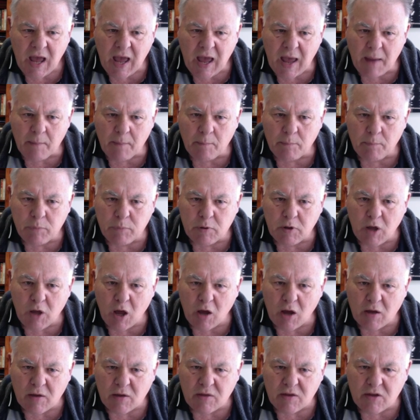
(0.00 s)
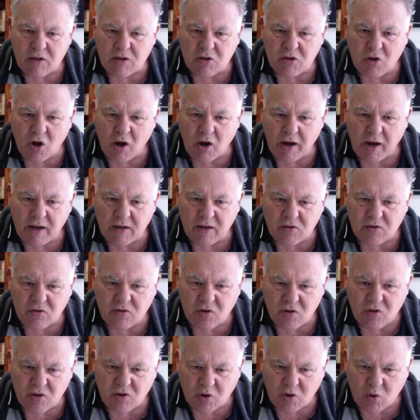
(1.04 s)
and block the knight to
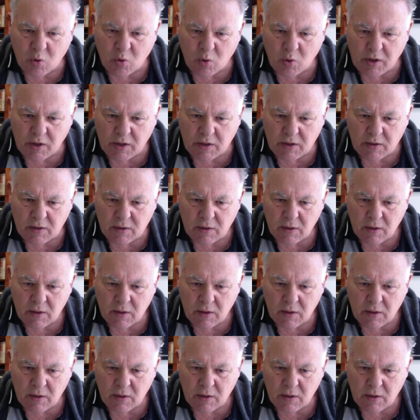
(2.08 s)
the queen.